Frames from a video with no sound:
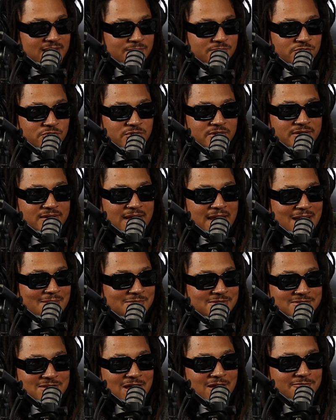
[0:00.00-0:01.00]
I'm doing
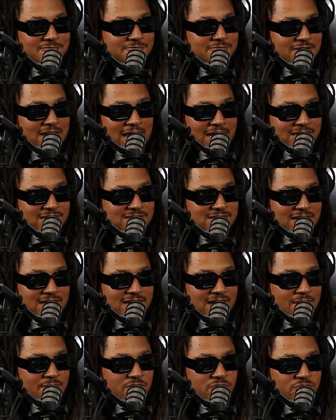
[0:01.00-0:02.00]
Amazon Flex.
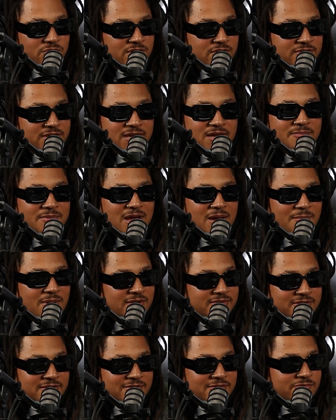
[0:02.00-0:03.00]
Like I'm a real nigga, man. I'm
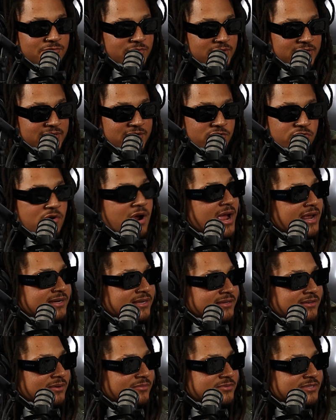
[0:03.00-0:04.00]
out there really
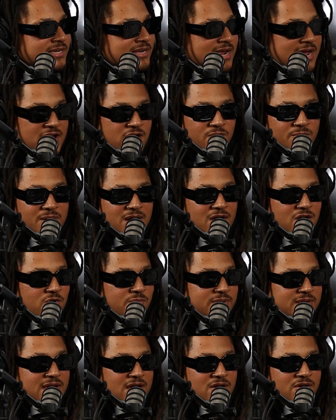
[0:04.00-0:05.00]
grinding. You know what I'm saying? I help my
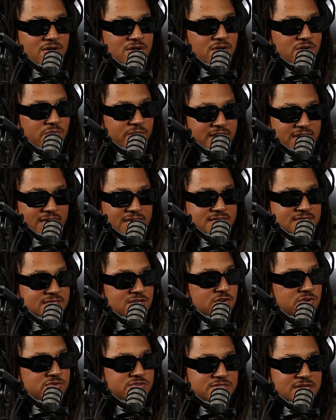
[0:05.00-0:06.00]
homie out with his
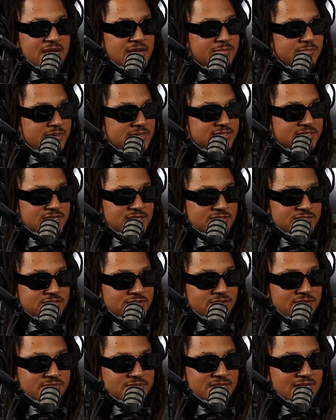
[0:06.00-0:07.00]
little side business.
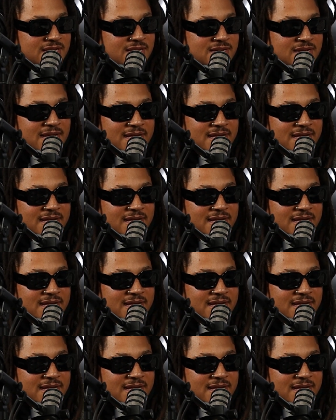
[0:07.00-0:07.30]
You know what I'm saying?